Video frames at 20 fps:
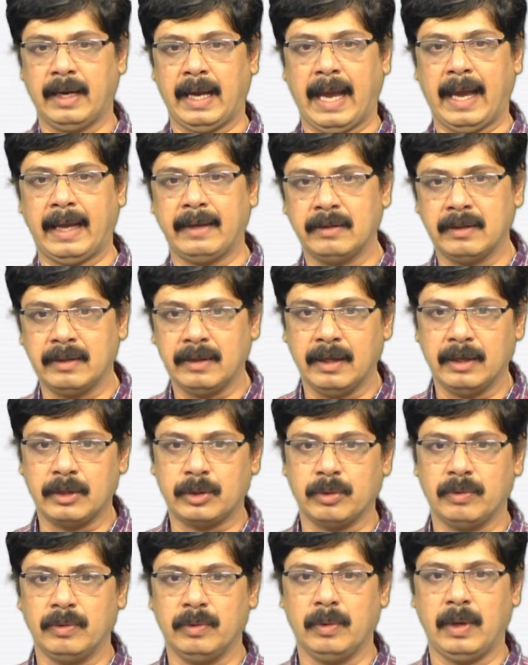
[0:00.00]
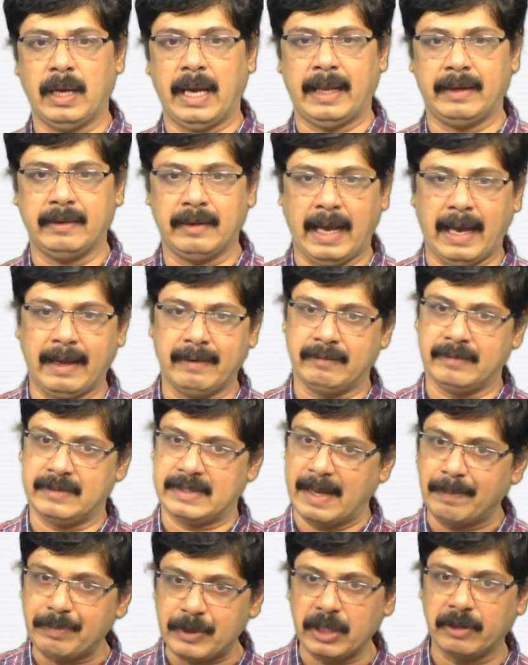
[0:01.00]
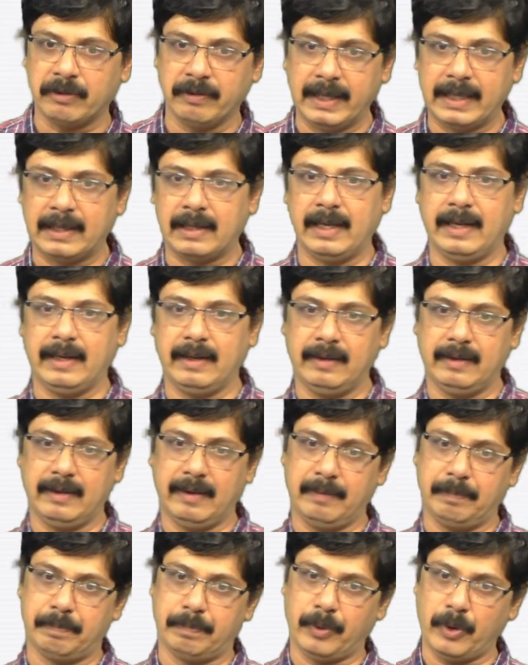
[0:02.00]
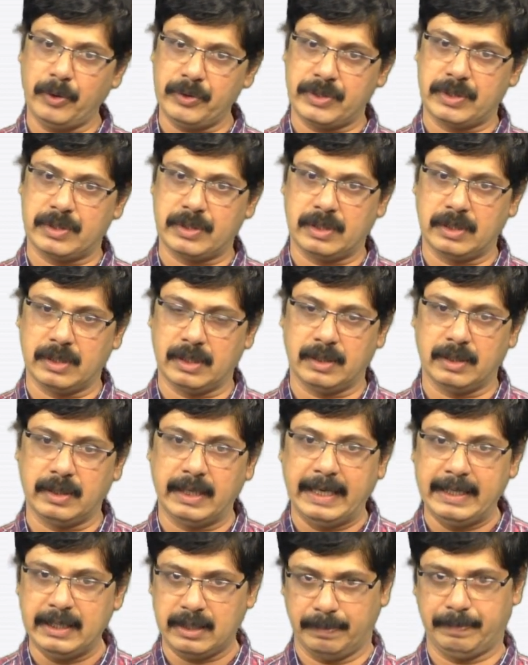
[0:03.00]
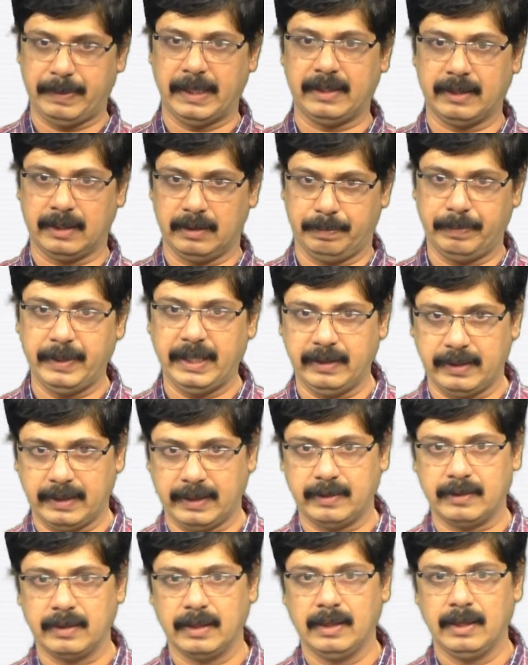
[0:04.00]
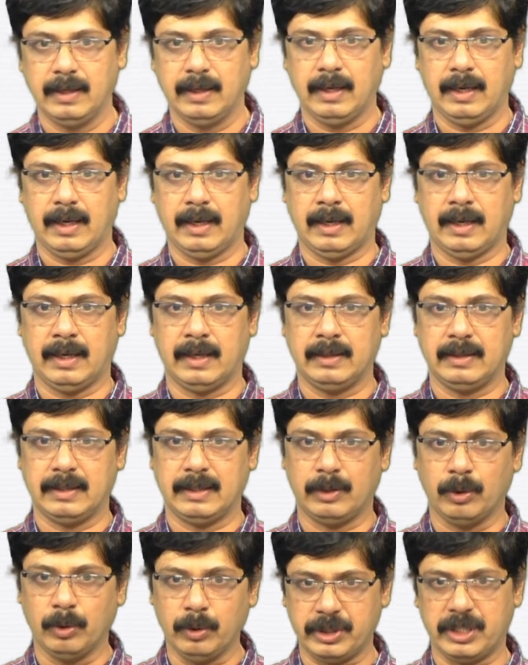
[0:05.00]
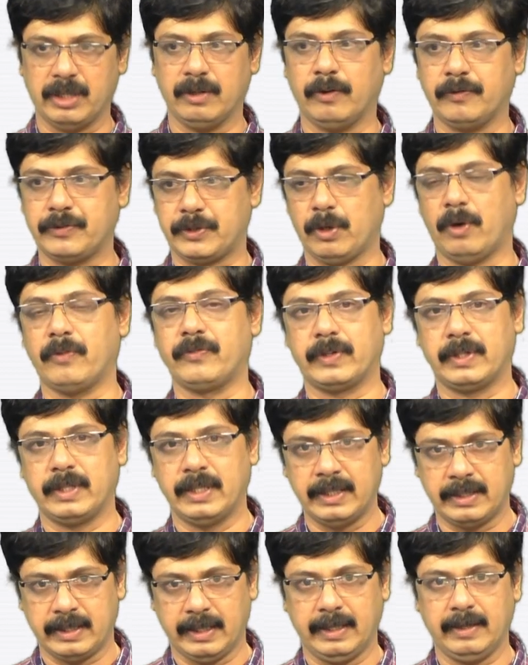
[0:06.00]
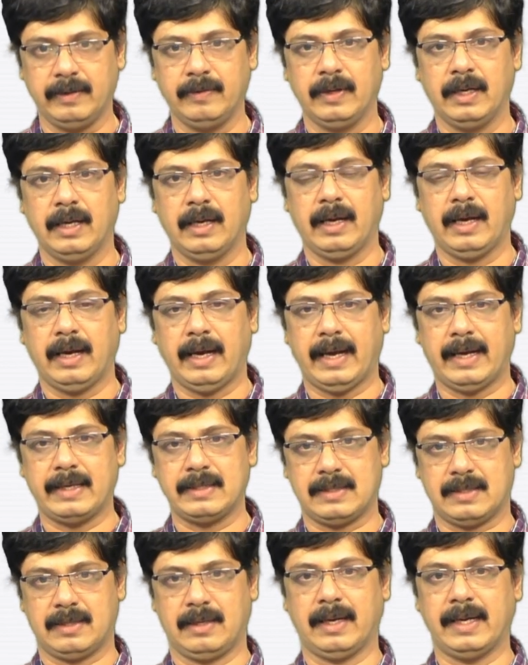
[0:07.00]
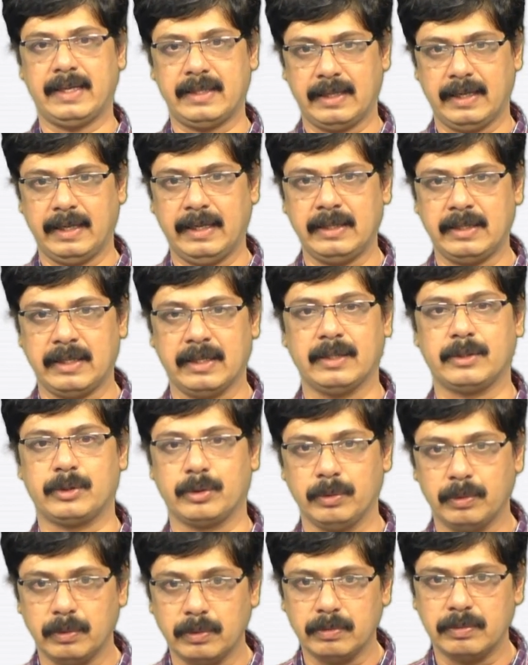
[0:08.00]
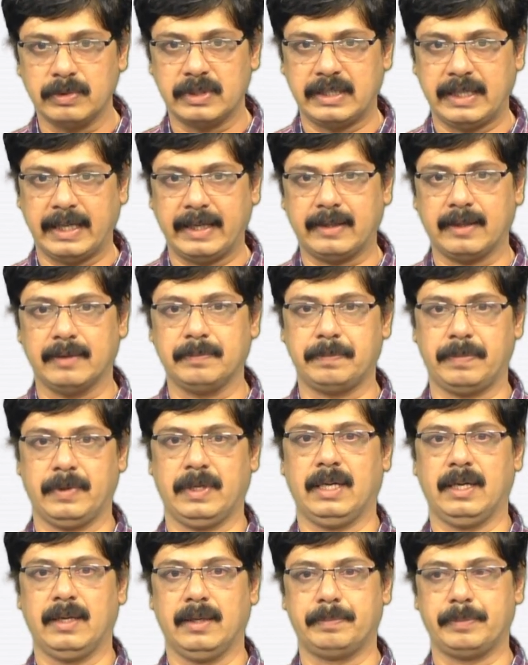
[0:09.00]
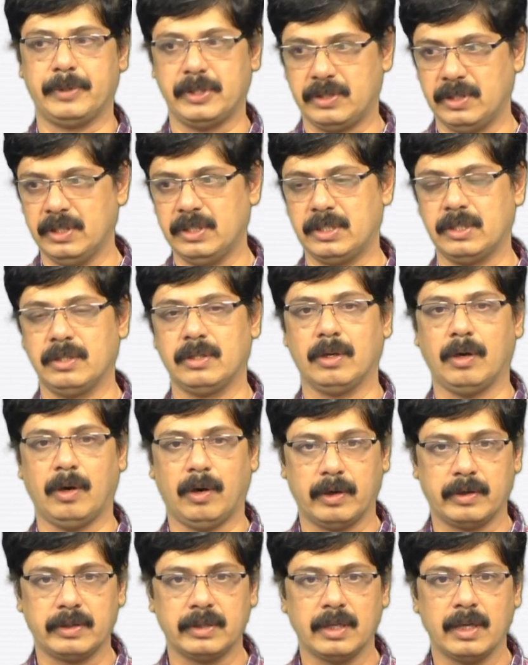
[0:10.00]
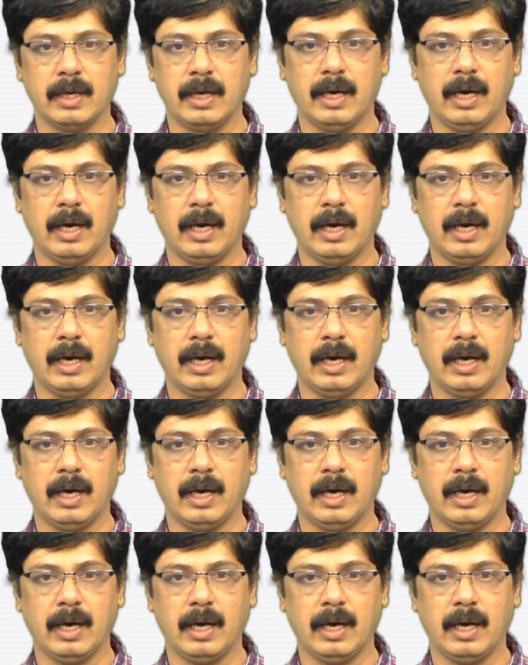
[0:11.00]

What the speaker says: And subsequently, in the post-independent period, the notion of sovereignty has led India to take up a position on